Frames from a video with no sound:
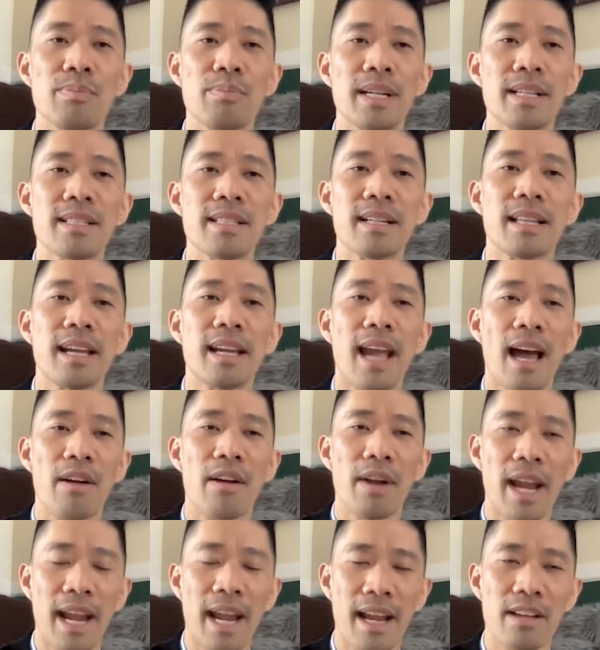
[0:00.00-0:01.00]
basically how
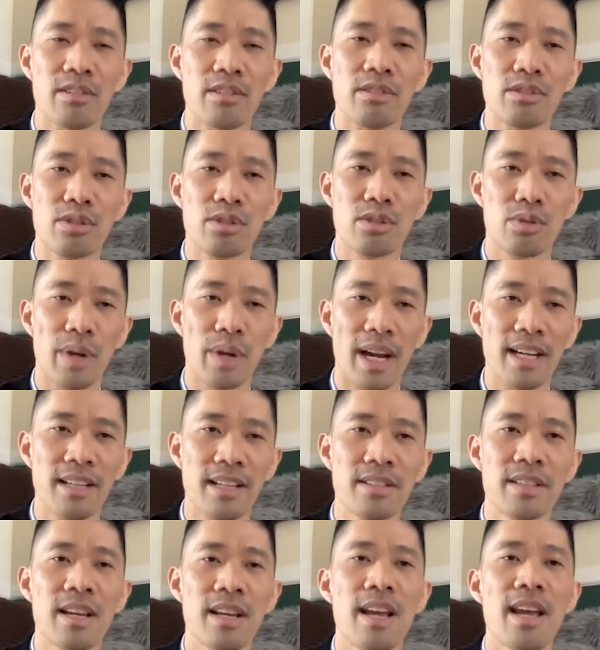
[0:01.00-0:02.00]
to handle stress.